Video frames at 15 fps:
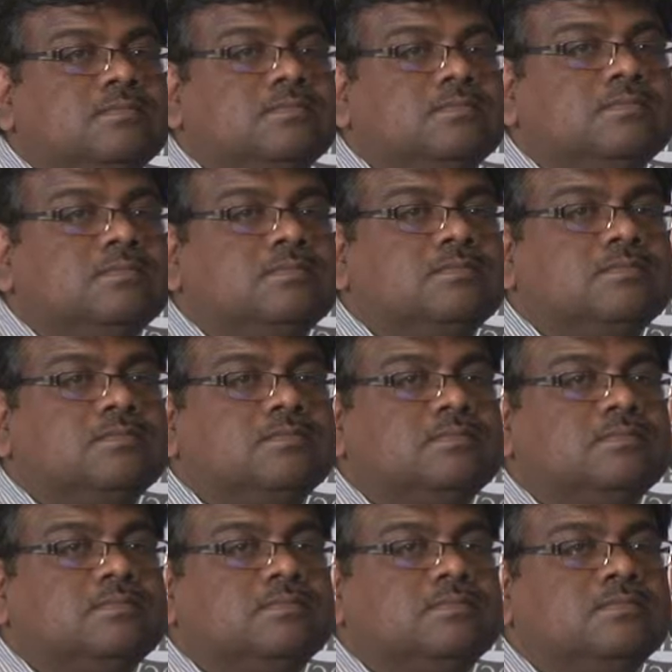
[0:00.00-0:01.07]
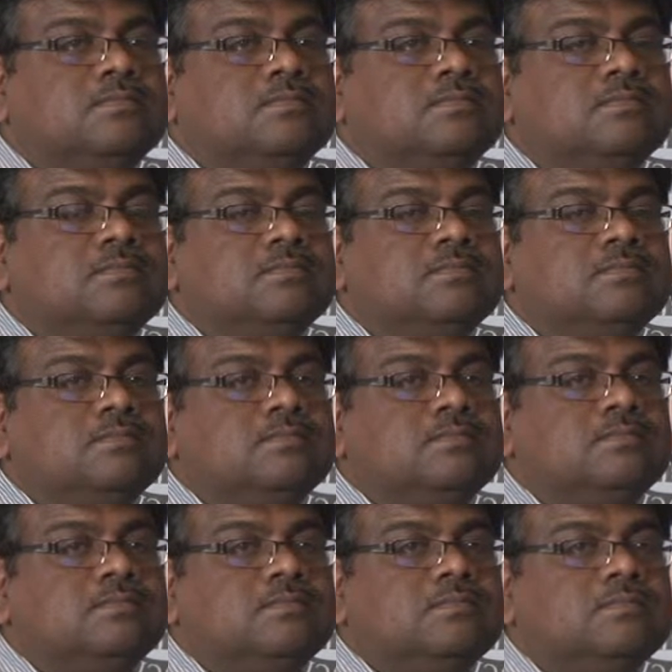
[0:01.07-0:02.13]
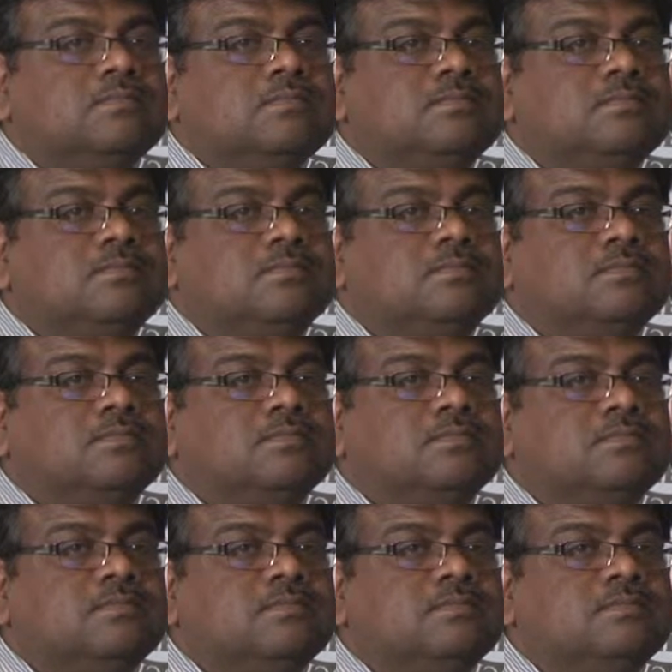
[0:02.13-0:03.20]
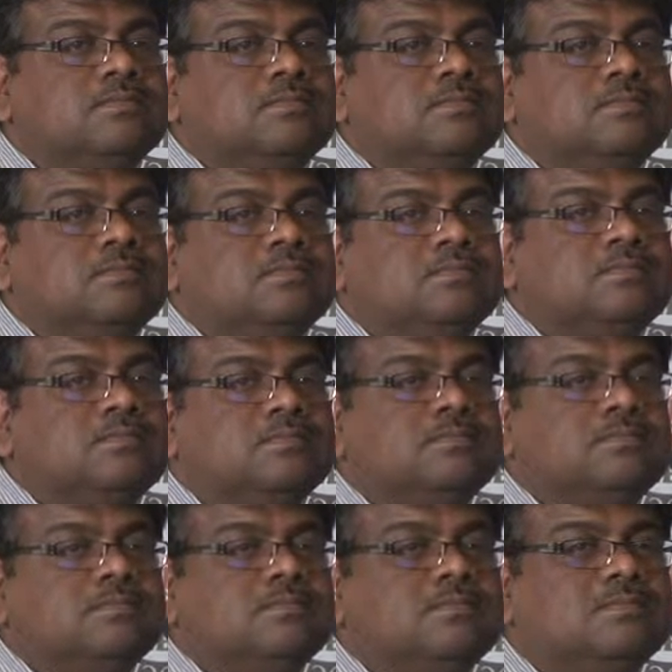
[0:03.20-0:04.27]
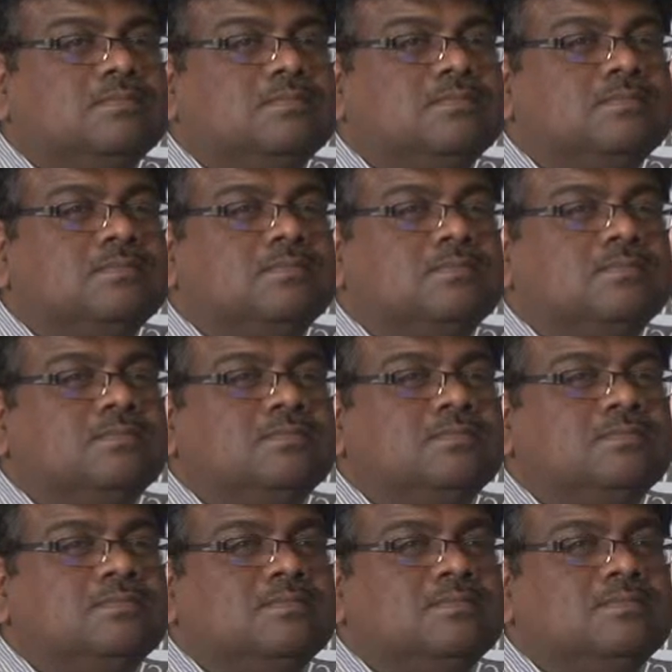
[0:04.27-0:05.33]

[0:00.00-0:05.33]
No one is speaking in this clip.